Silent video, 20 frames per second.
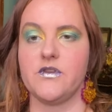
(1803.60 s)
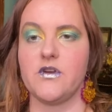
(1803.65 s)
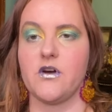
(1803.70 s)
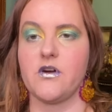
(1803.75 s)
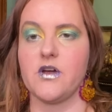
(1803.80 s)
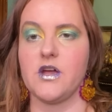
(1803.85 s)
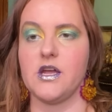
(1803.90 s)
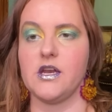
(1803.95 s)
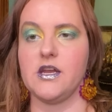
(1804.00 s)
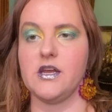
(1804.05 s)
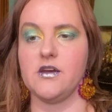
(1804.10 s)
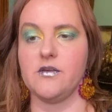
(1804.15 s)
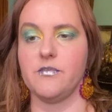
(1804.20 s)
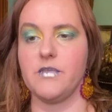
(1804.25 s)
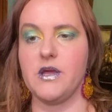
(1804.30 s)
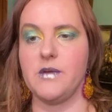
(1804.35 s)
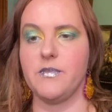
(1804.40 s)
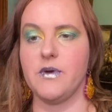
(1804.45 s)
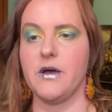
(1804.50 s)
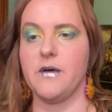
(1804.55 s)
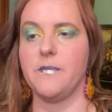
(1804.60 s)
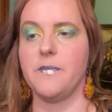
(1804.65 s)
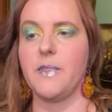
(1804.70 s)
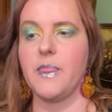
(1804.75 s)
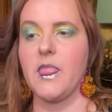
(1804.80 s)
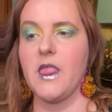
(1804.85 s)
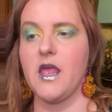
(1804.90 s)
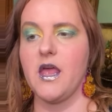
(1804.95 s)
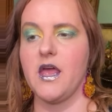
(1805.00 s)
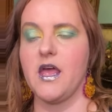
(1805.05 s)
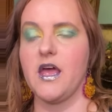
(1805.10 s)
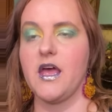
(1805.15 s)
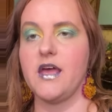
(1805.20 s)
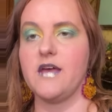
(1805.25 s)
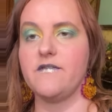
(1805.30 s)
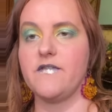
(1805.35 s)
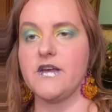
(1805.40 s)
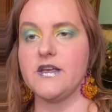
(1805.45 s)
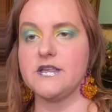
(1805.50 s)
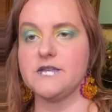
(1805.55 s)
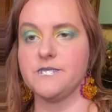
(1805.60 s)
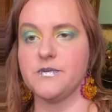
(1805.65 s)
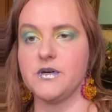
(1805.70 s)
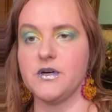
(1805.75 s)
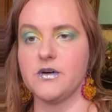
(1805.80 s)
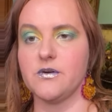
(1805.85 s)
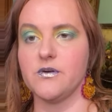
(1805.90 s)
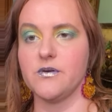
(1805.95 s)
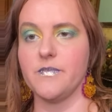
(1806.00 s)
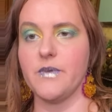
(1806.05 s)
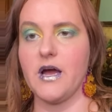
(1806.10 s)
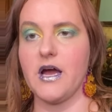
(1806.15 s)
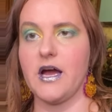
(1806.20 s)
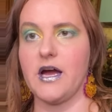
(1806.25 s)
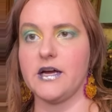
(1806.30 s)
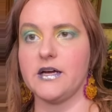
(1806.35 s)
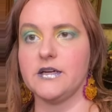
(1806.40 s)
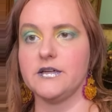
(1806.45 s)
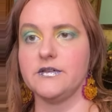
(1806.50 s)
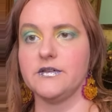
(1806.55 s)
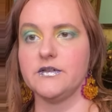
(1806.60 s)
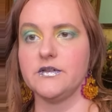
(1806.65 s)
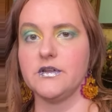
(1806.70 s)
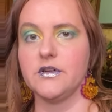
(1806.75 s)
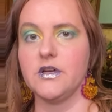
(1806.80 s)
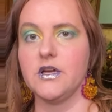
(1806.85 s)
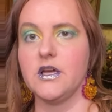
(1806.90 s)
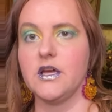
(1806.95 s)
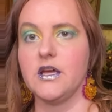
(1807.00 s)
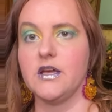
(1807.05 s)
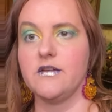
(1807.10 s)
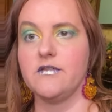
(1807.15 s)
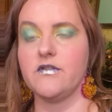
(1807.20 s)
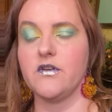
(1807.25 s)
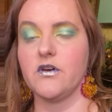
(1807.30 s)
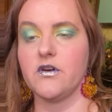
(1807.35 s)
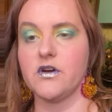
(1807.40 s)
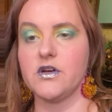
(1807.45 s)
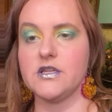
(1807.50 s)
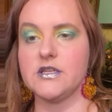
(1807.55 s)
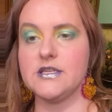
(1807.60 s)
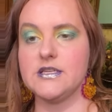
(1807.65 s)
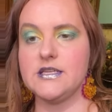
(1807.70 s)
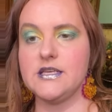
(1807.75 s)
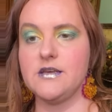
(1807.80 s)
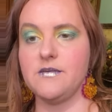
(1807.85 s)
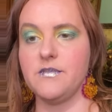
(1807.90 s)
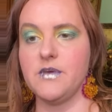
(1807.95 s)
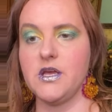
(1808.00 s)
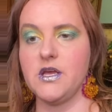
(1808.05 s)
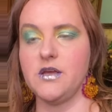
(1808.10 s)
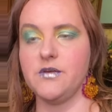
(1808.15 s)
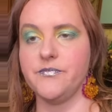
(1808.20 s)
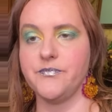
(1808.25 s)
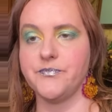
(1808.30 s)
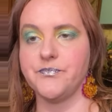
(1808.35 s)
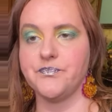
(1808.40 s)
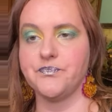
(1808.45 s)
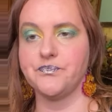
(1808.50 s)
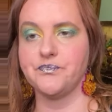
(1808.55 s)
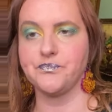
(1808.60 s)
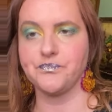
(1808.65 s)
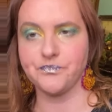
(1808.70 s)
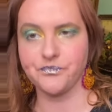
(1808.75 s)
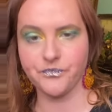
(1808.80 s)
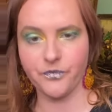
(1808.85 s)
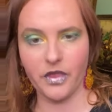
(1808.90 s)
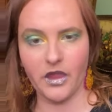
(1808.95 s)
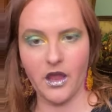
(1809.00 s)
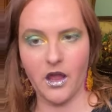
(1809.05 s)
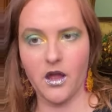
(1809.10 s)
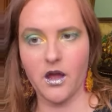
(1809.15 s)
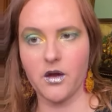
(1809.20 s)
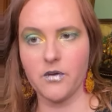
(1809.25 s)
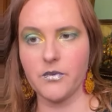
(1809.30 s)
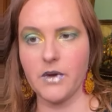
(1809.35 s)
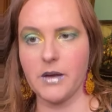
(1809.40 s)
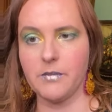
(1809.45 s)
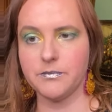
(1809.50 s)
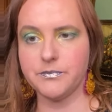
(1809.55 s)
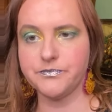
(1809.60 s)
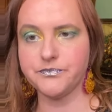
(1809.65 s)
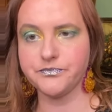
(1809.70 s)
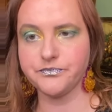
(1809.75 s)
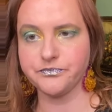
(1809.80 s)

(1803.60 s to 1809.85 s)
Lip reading: Y'all can't hear me, but hey, Facebook, we're back. If y'all can see me. All right.